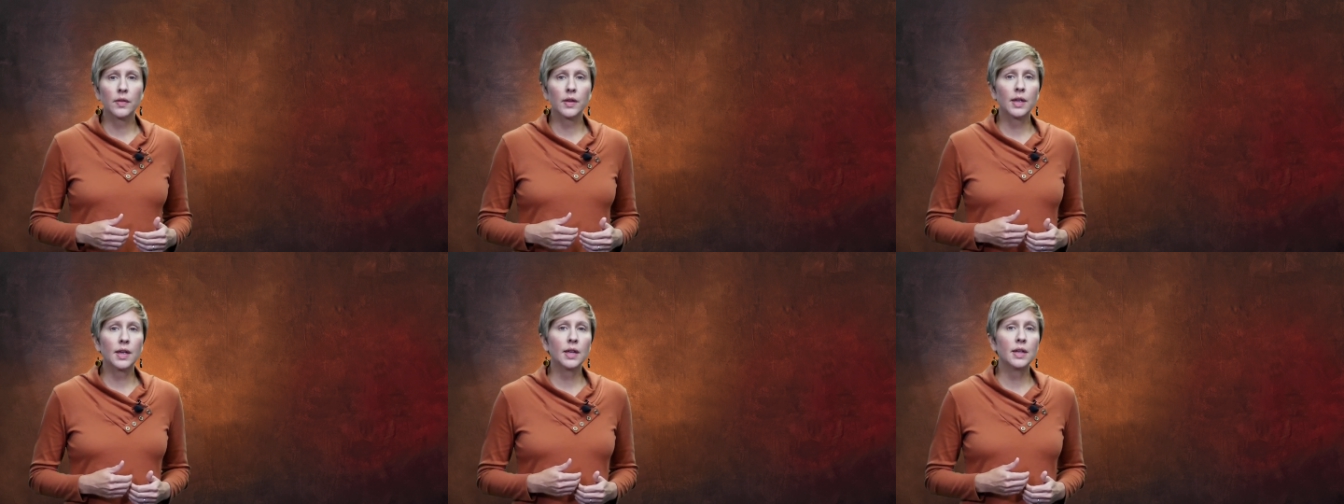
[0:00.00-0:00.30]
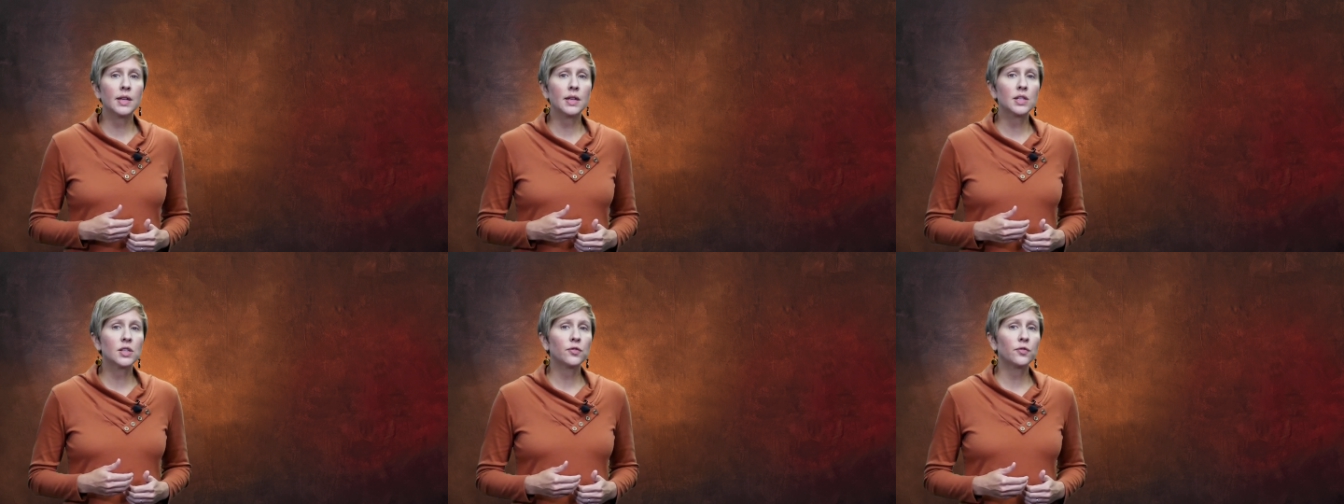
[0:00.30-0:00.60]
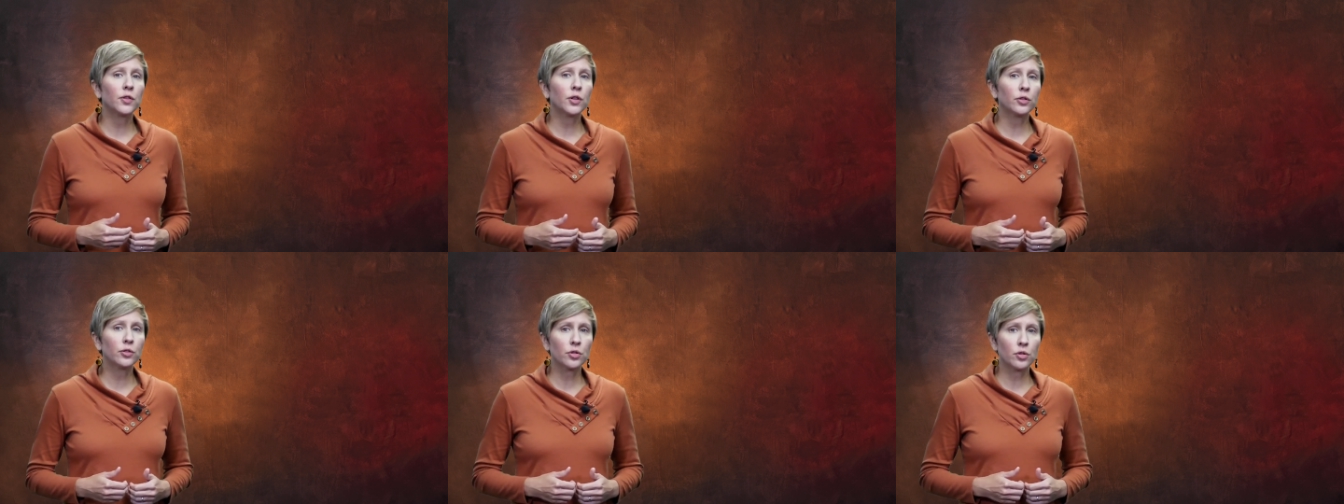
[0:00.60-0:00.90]
the kidneys
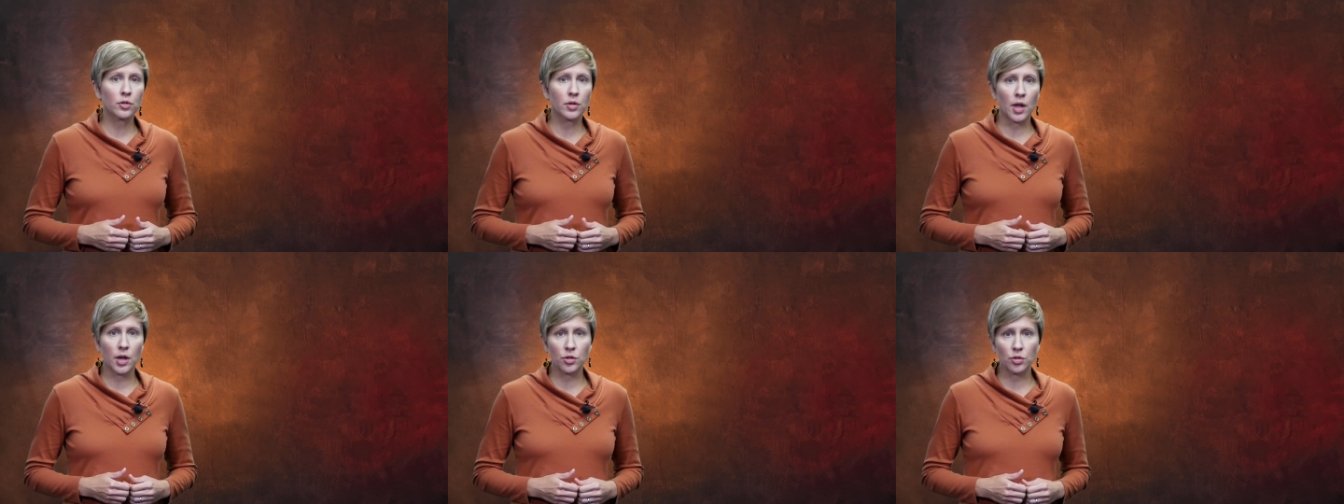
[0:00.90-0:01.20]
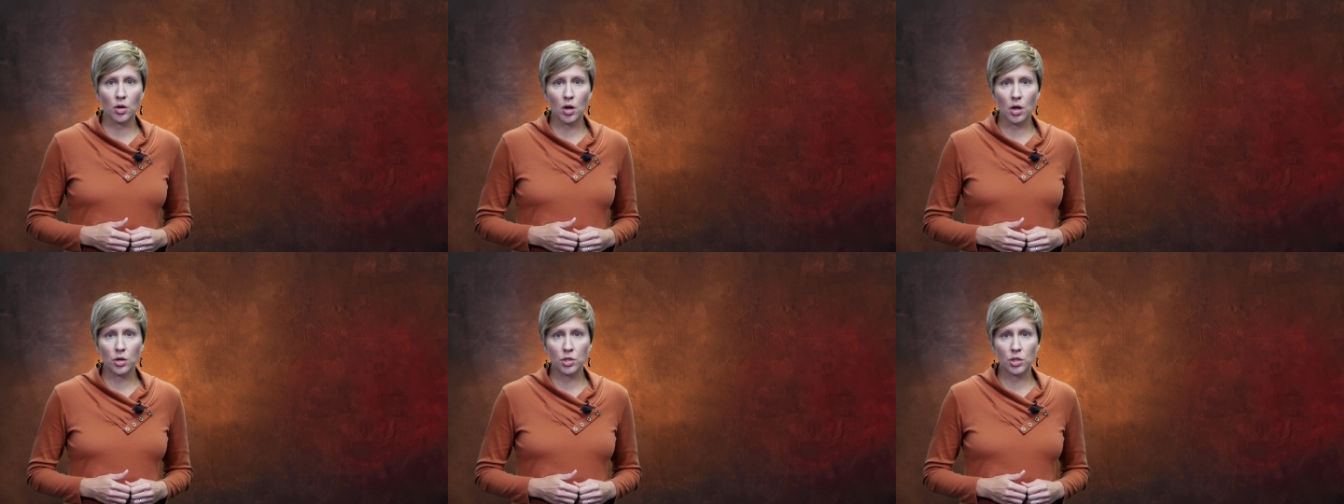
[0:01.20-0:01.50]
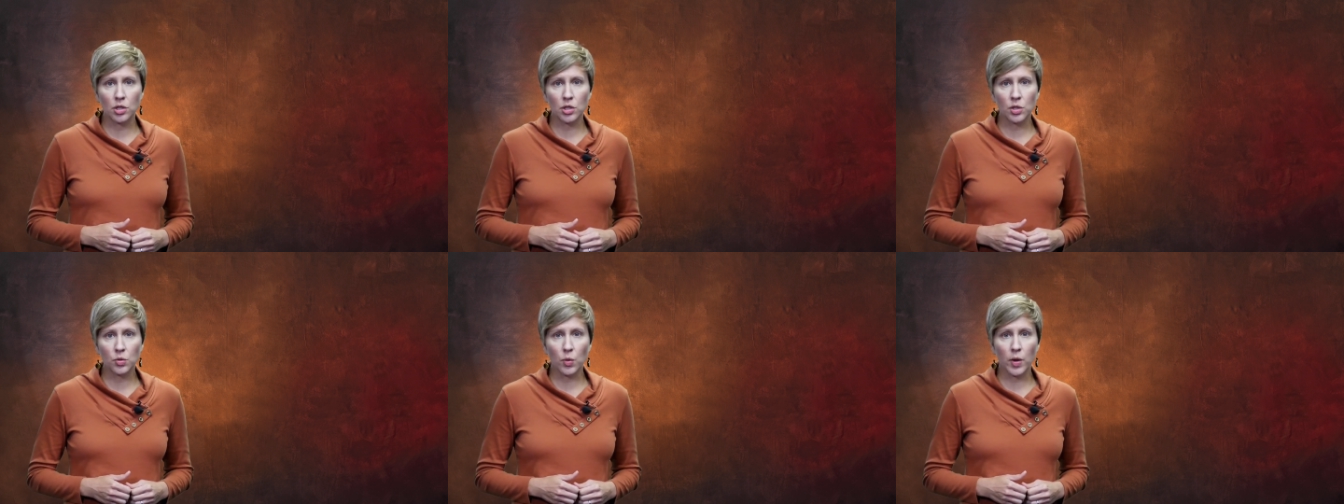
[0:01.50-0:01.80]
filter
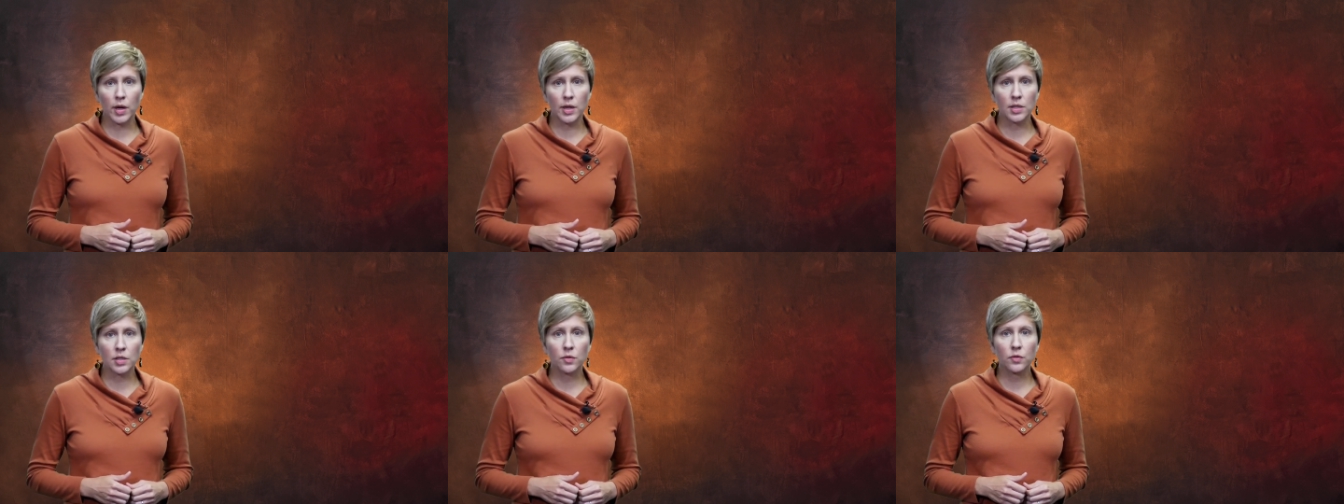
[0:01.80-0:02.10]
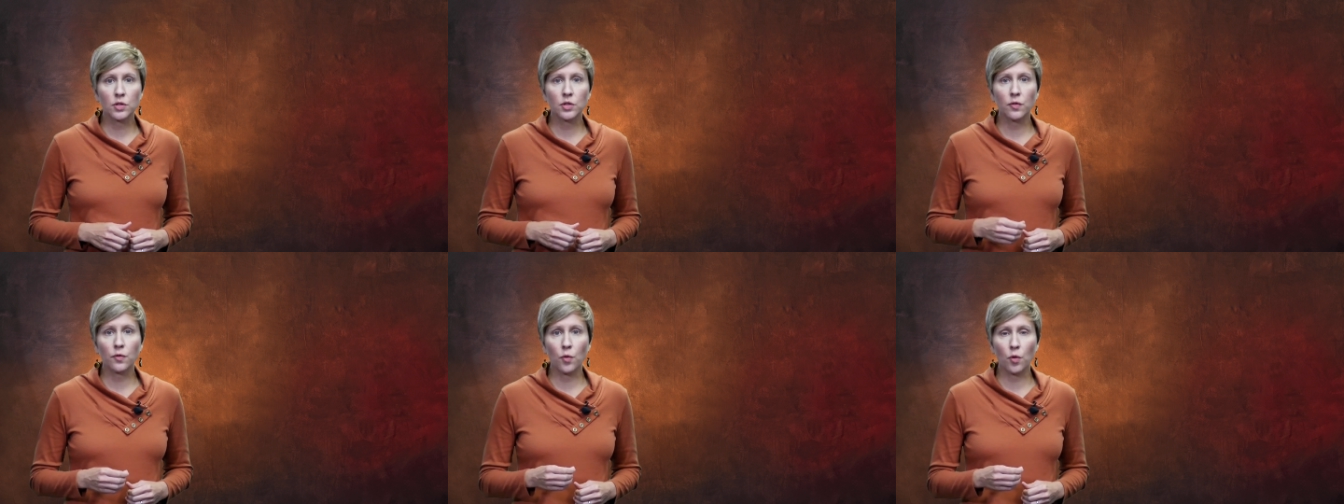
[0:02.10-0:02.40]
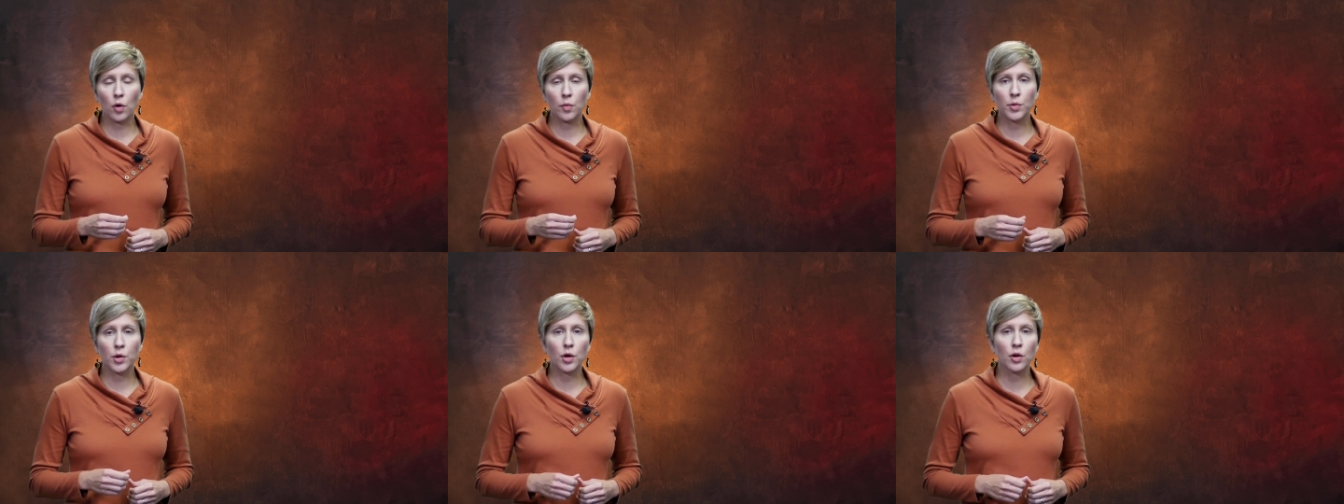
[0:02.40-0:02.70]
nitrogenous waste to
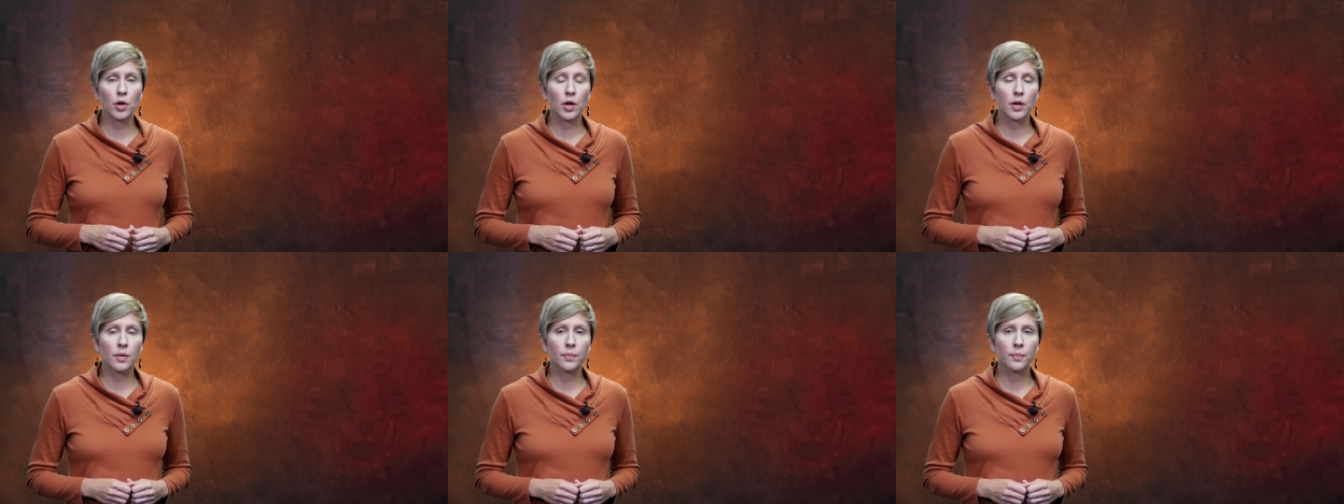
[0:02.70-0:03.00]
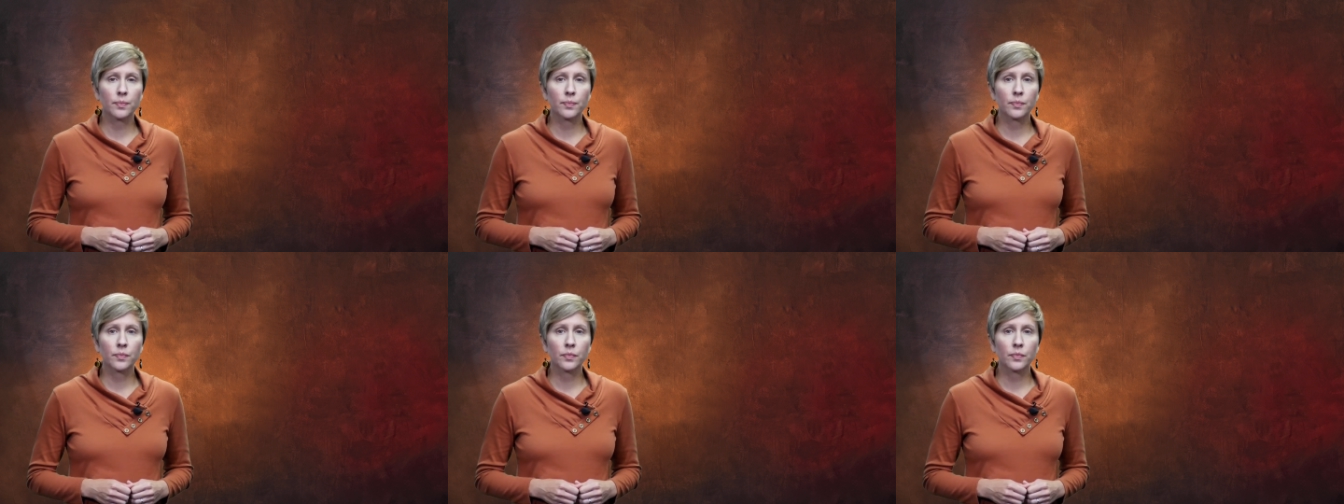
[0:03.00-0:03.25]
form urine.